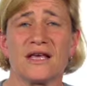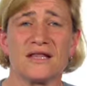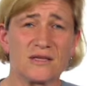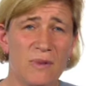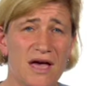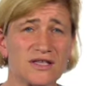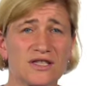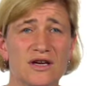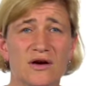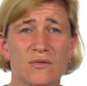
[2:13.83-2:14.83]
This
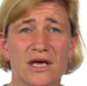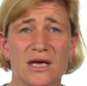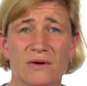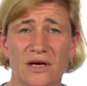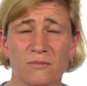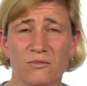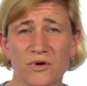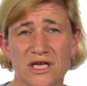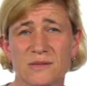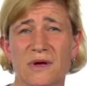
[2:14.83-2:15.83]
past year, we
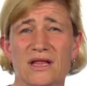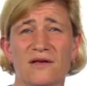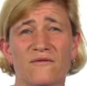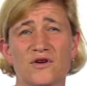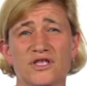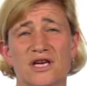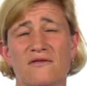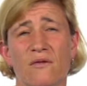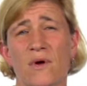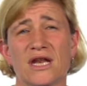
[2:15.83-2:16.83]
participated in the first year
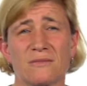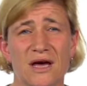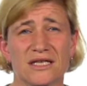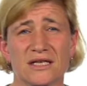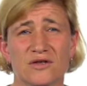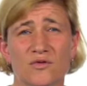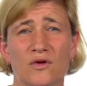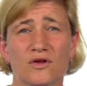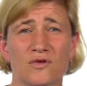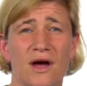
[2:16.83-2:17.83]
of a randomized
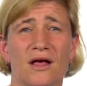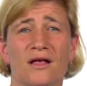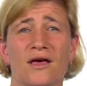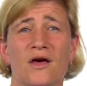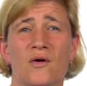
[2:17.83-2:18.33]
control trial